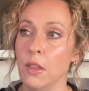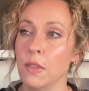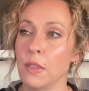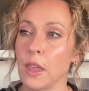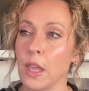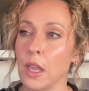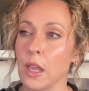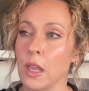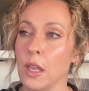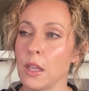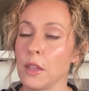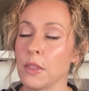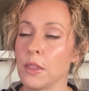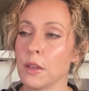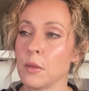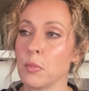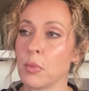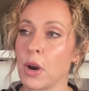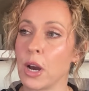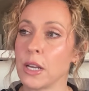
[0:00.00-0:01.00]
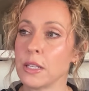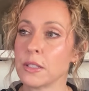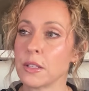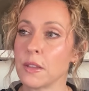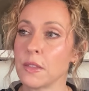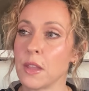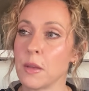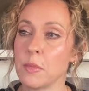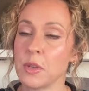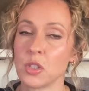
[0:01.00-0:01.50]
The price
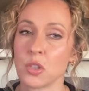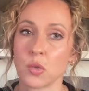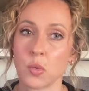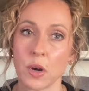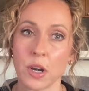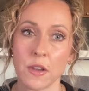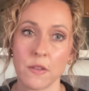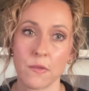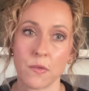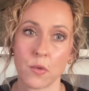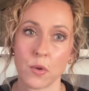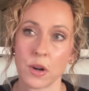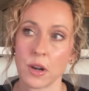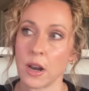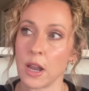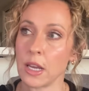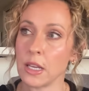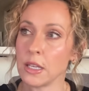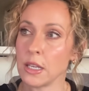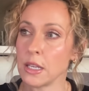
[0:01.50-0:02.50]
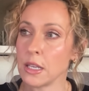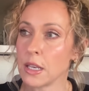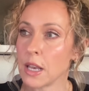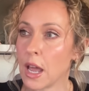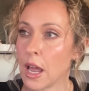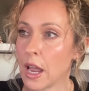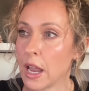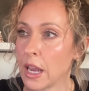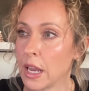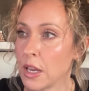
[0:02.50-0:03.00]
on them is
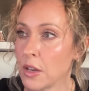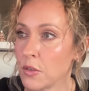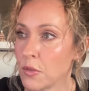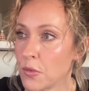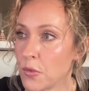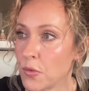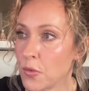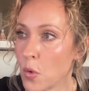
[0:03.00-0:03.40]
$24.99